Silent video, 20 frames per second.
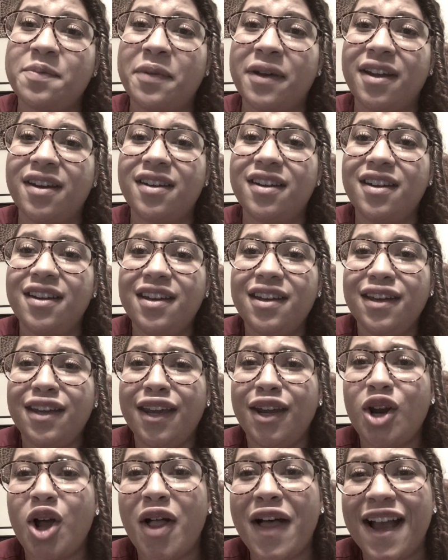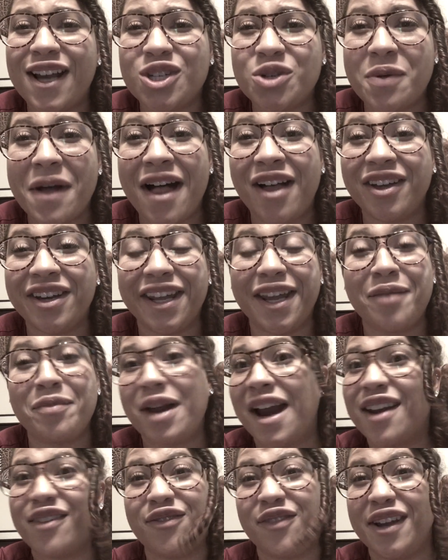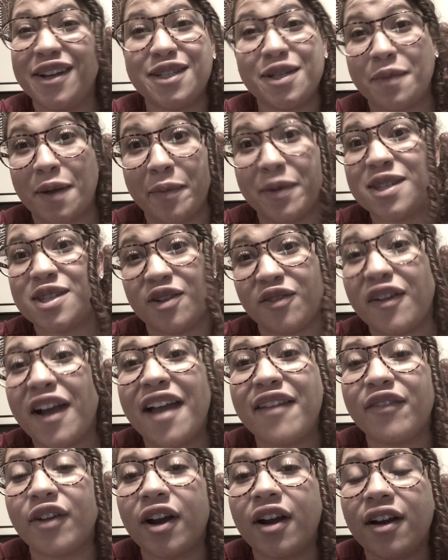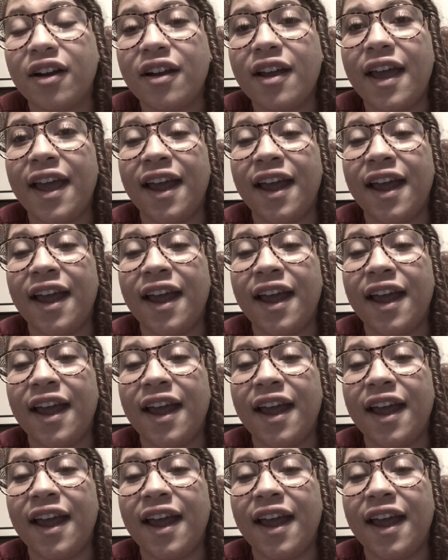But in all actuality, I'm not a victim, I'm a survivor.